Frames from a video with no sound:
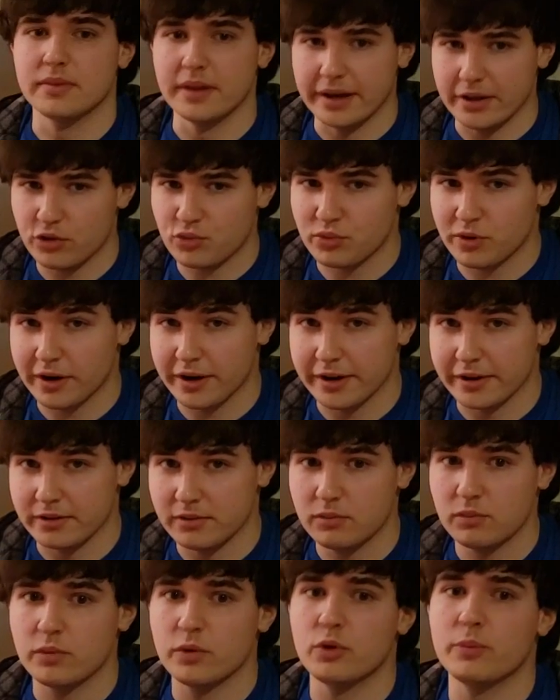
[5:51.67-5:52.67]
That's right,
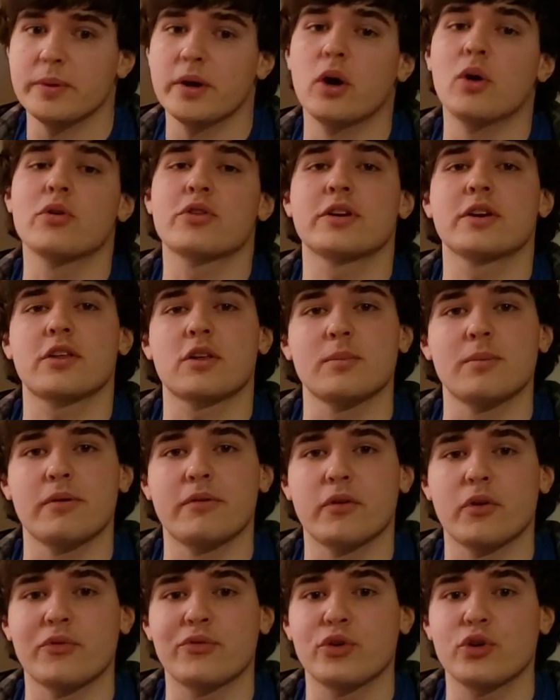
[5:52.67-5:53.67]
we will be hosting some
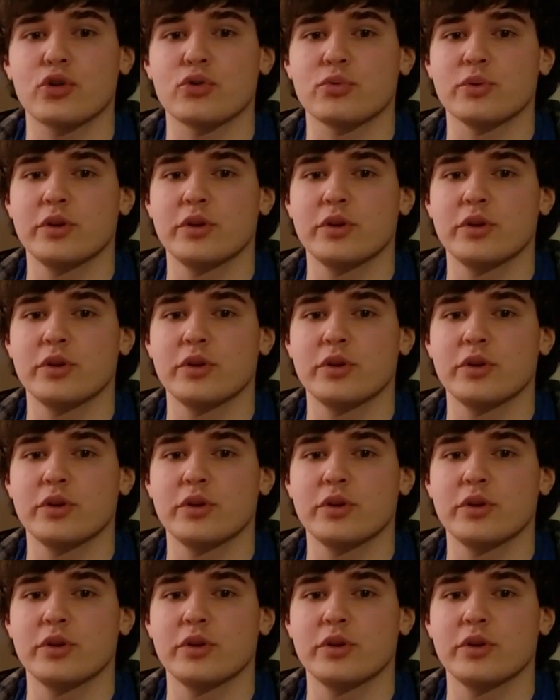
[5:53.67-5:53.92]
of our first